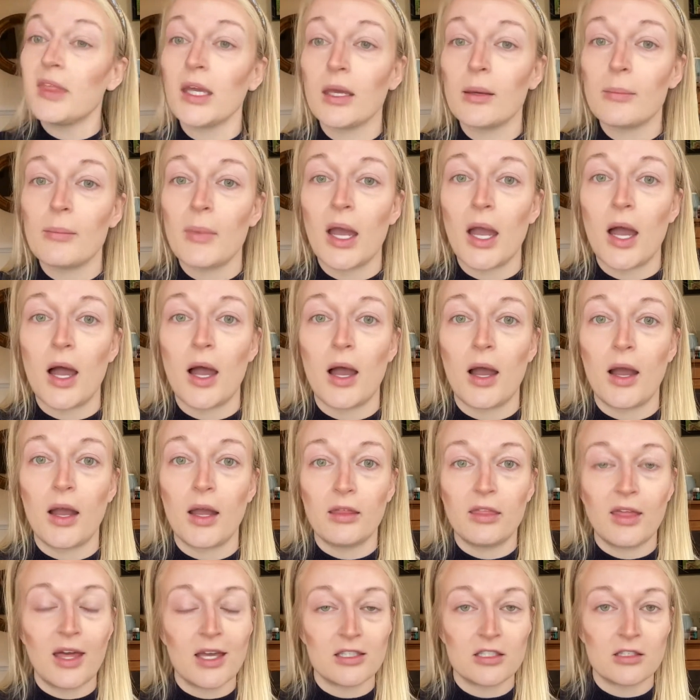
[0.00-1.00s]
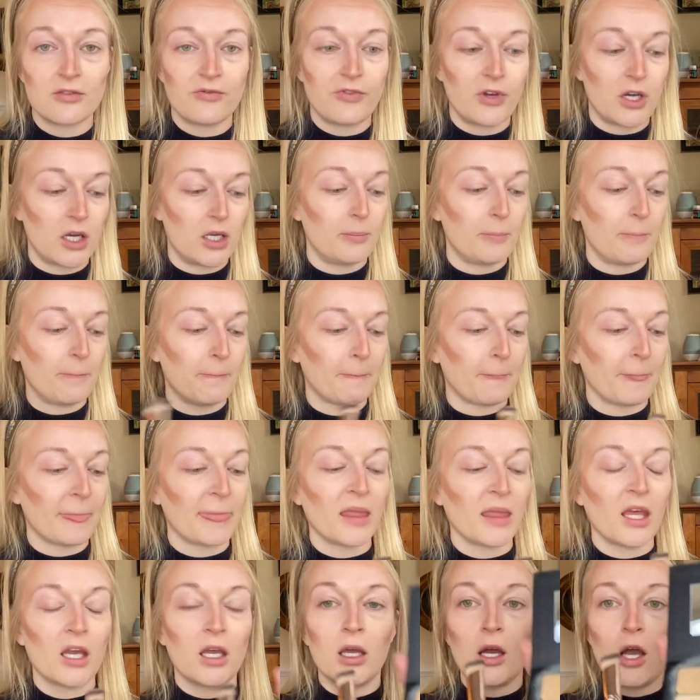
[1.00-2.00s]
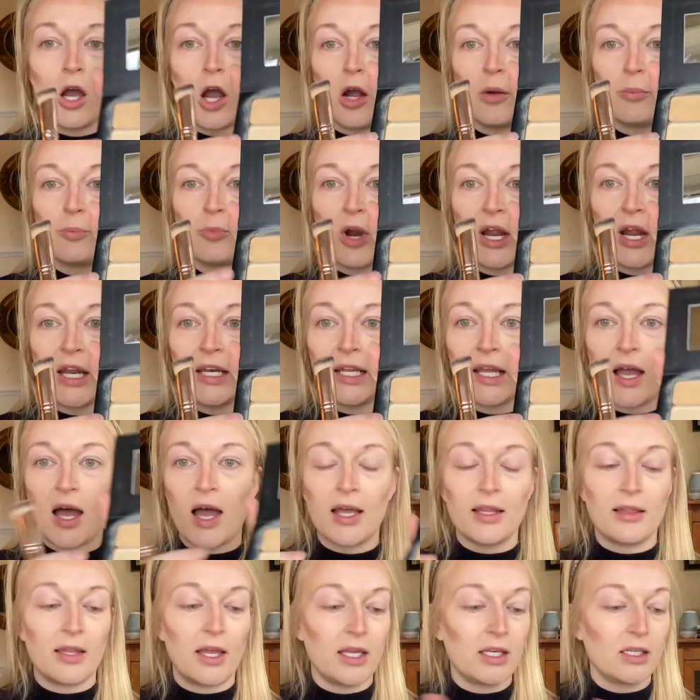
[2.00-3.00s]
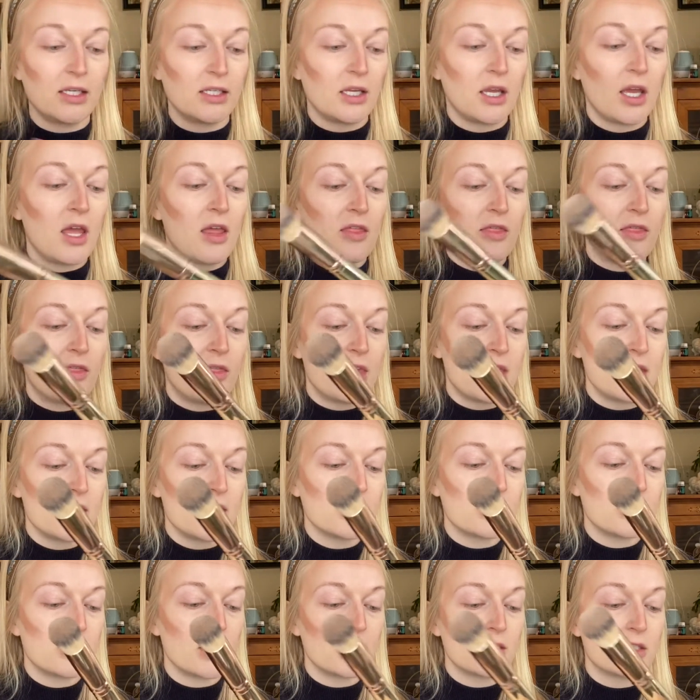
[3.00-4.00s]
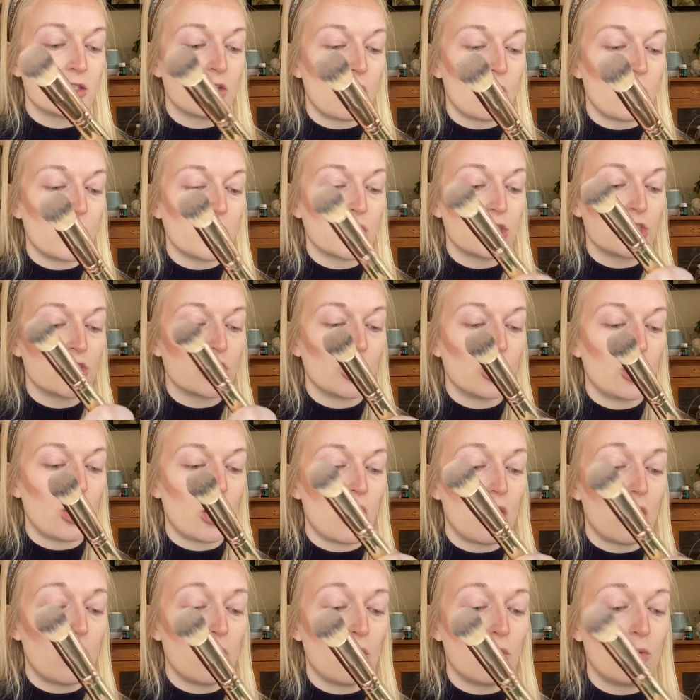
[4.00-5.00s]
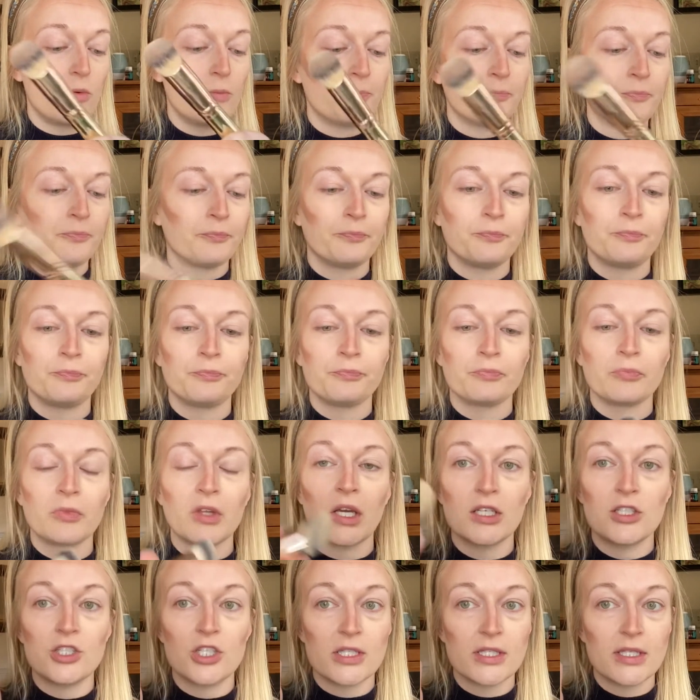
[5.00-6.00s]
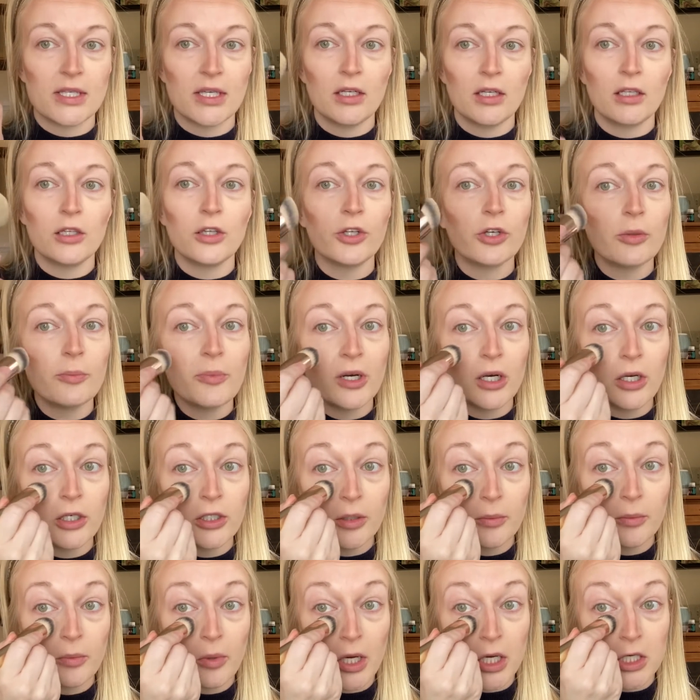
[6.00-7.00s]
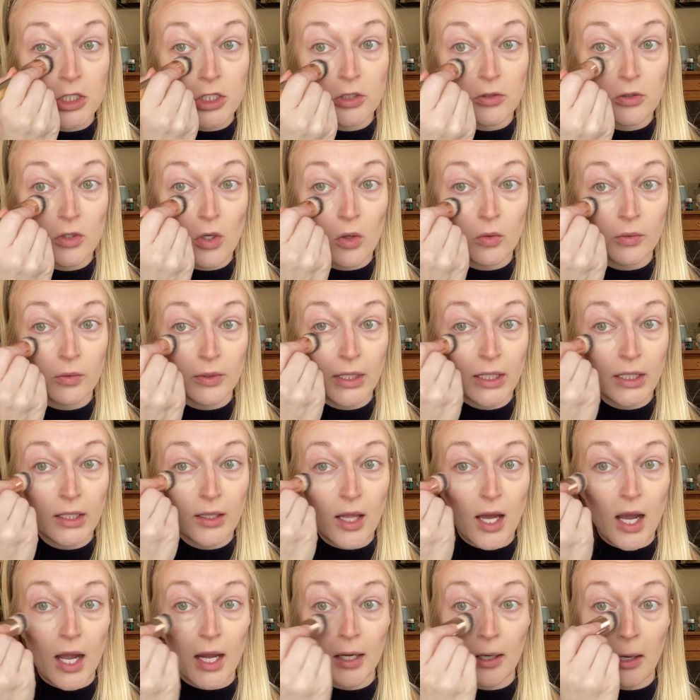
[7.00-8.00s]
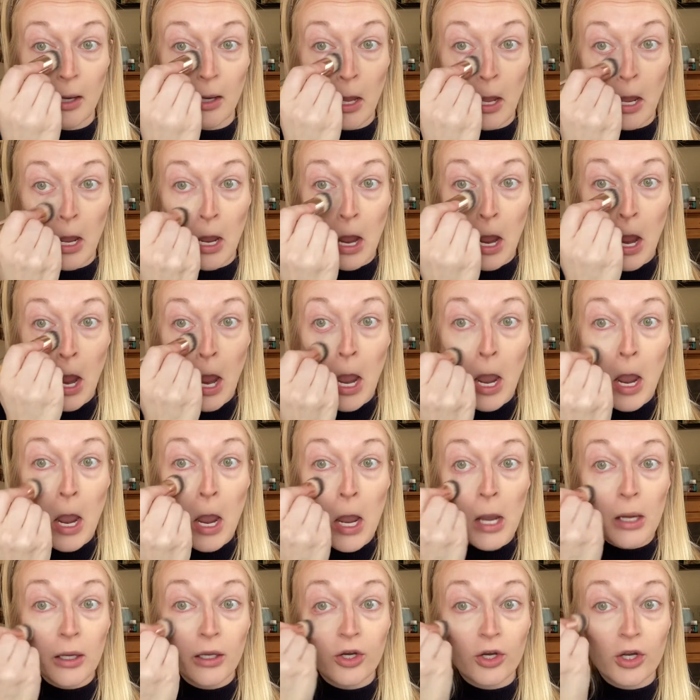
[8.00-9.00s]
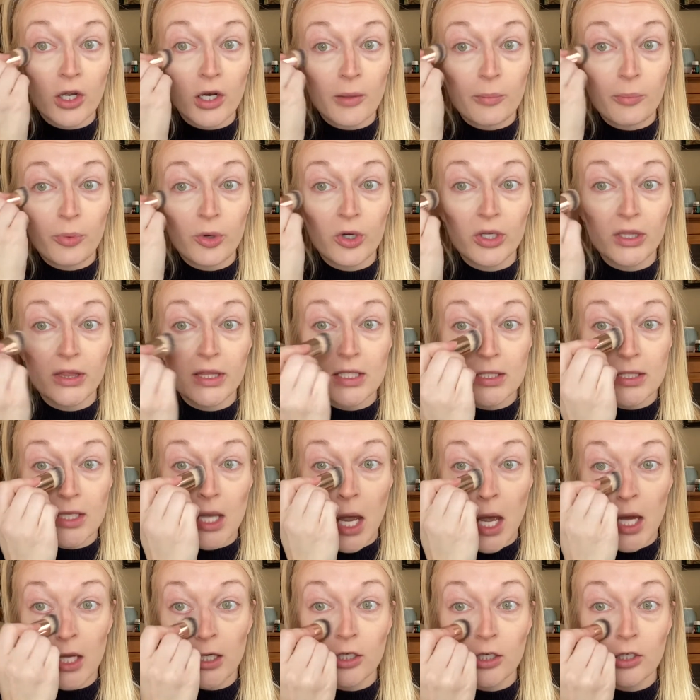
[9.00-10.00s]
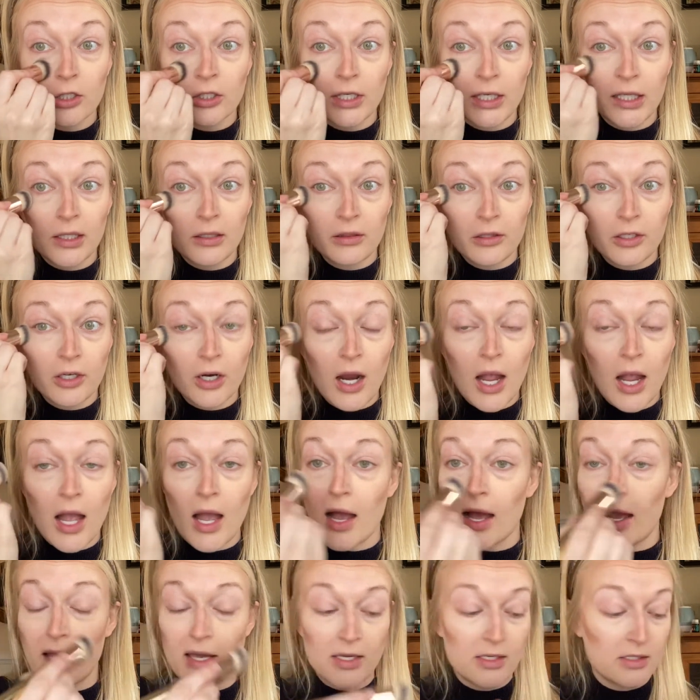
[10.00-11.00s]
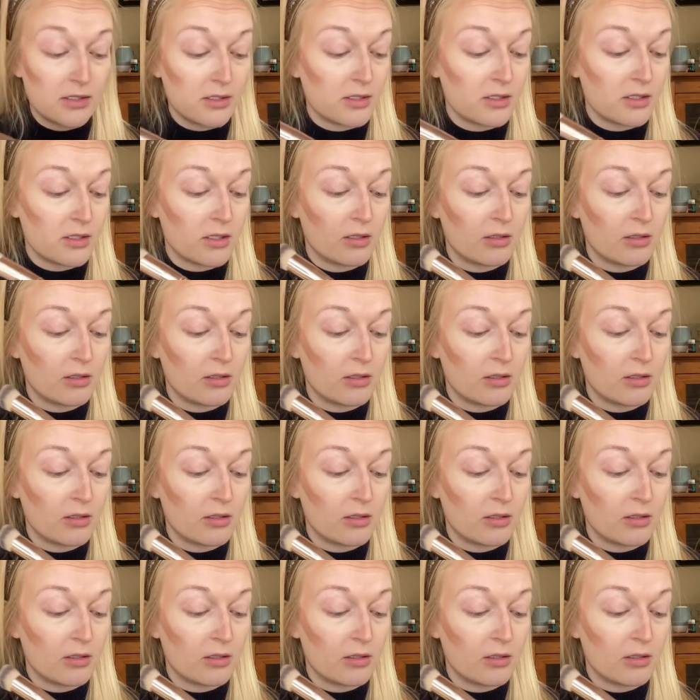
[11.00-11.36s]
in my eye, that's fun. Our brightening highlight. This is going to go, just get a little bit on your brush, you don't need a lot. You're gonna put this underneath your eyes,